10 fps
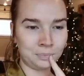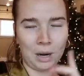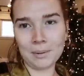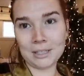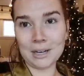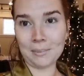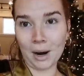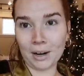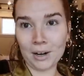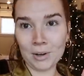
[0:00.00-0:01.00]
Probably
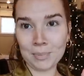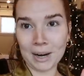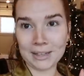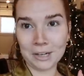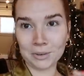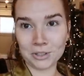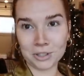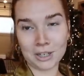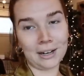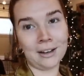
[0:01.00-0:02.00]
tomorrow, but I think we're
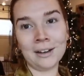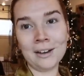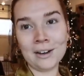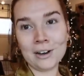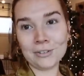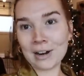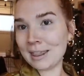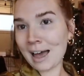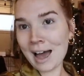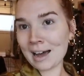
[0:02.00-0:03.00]
just gonna
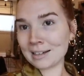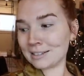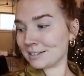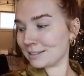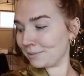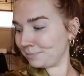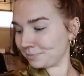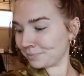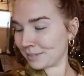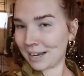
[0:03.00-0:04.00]
relax,
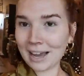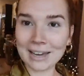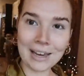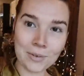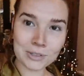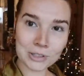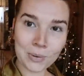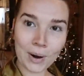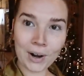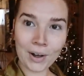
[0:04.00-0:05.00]
hang out with
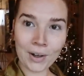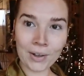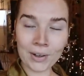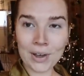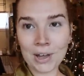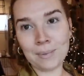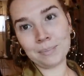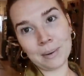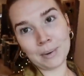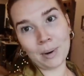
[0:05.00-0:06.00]
Squirtle,
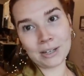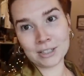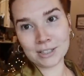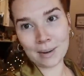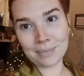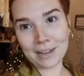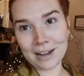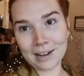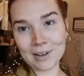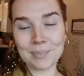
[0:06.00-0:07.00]
maybe watch
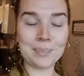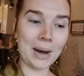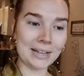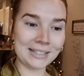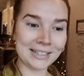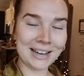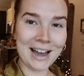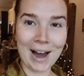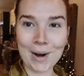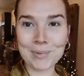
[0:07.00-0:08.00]
something. But
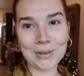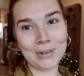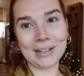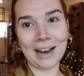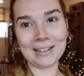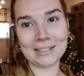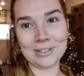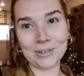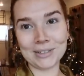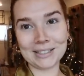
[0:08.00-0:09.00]
I hope you guys
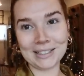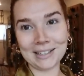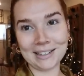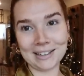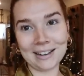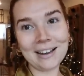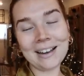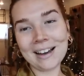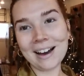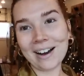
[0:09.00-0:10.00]
enjoyed seeing
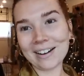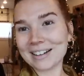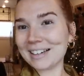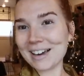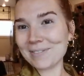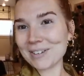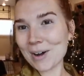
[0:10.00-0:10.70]
our gift